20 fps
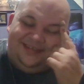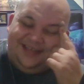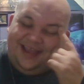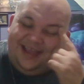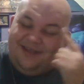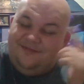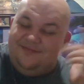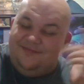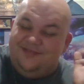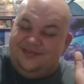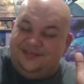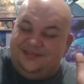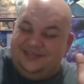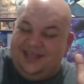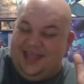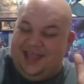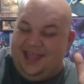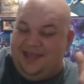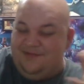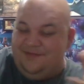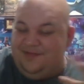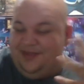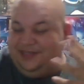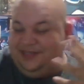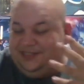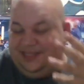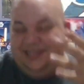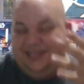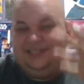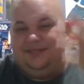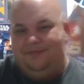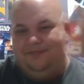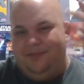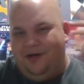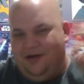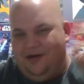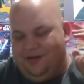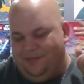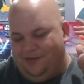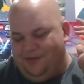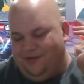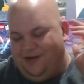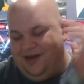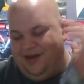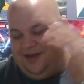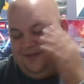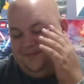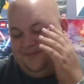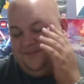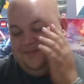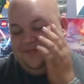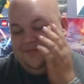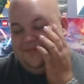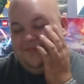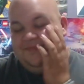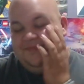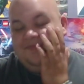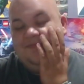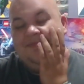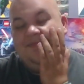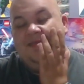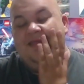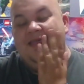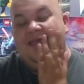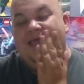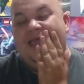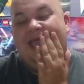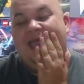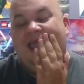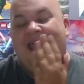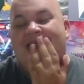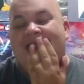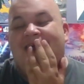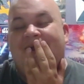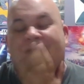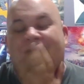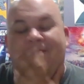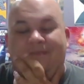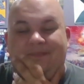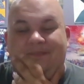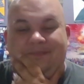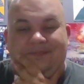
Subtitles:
I can't remember his name, but he's the barber, right? And